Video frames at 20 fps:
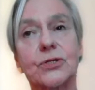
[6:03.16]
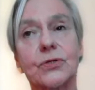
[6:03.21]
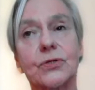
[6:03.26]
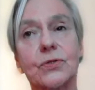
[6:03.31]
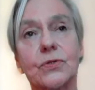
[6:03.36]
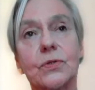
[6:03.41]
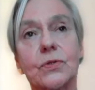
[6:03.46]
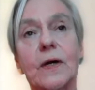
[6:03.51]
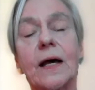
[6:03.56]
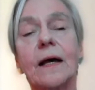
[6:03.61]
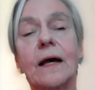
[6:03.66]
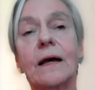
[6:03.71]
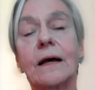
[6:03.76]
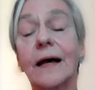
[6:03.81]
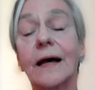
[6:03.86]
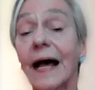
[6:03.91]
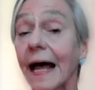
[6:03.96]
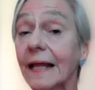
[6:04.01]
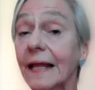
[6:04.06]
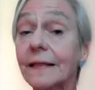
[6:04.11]
to
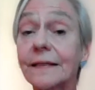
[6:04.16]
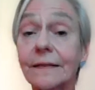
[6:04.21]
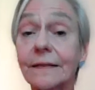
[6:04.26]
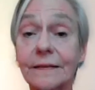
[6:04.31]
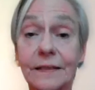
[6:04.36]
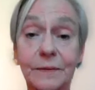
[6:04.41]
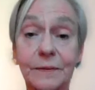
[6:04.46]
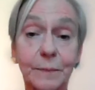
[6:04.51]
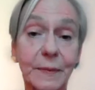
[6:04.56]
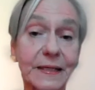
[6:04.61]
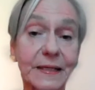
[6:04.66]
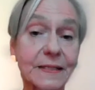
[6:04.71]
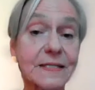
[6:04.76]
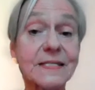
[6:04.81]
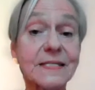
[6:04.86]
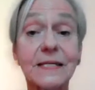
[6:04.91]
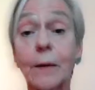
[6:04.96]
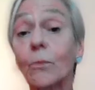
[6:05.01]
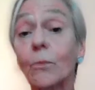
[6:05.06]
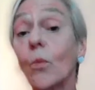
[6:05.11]
handle them in
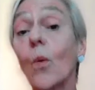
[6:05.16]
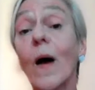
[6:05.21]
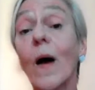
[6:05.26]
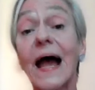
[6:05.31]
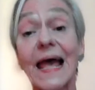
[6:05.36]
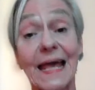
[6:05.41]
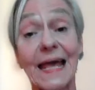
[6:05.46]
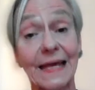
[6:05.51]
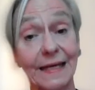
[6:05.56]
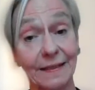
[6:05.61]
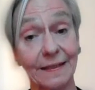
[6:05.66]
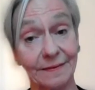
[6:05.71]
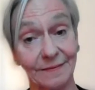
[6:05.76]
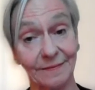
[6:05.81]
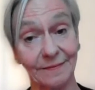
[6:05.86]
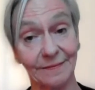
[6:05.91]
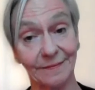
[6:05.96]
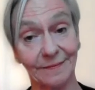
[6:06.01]
some way.